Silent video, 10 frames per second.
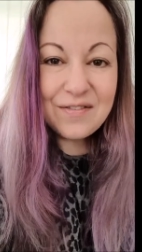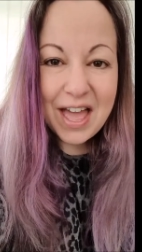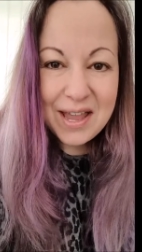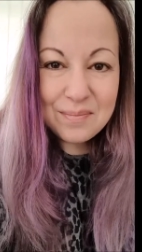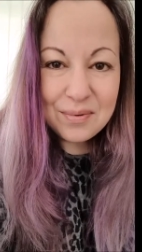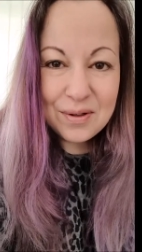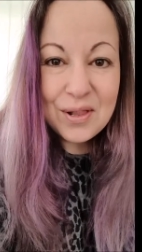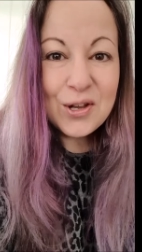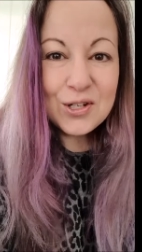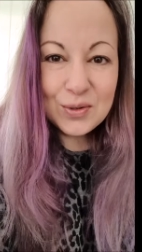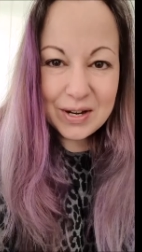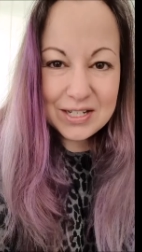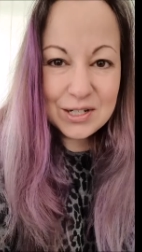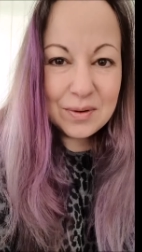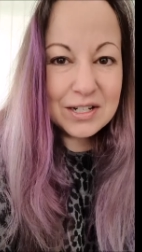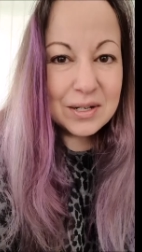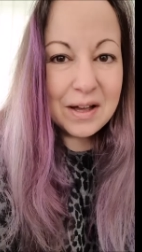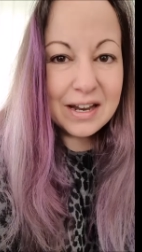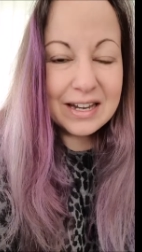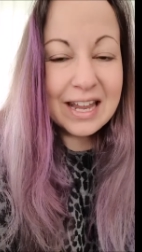of April
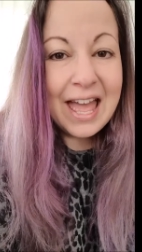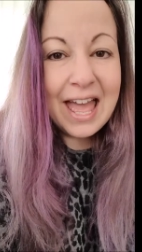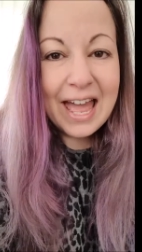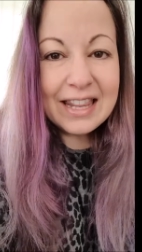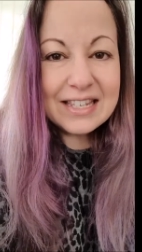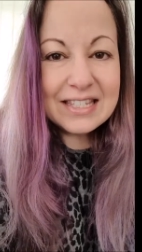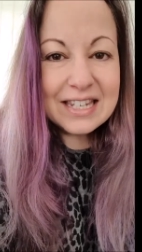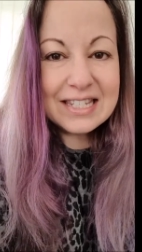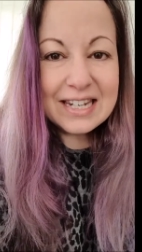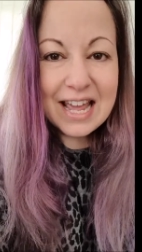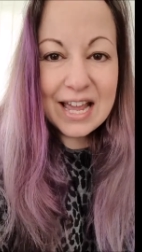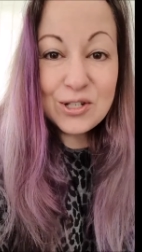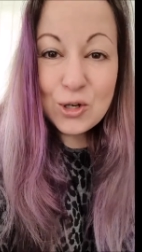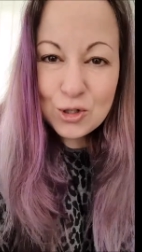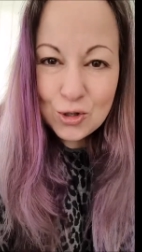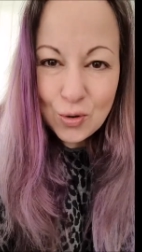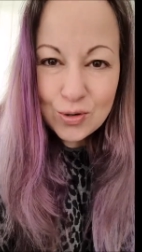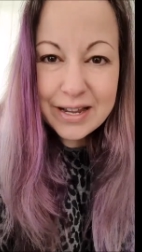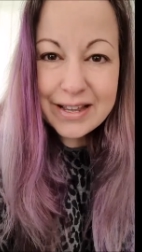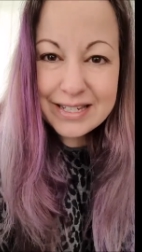2021 and this is today's
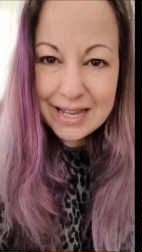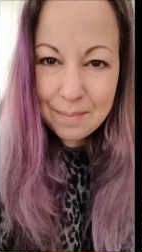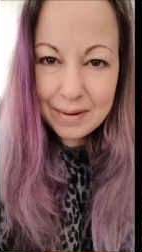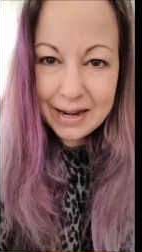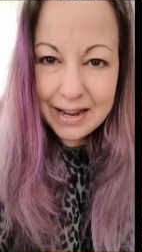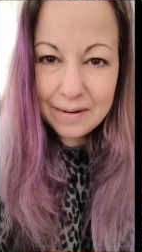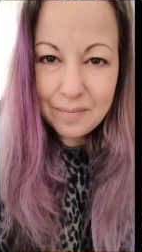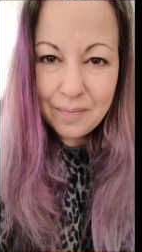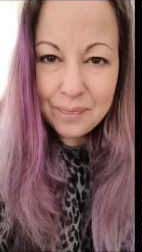short assembly.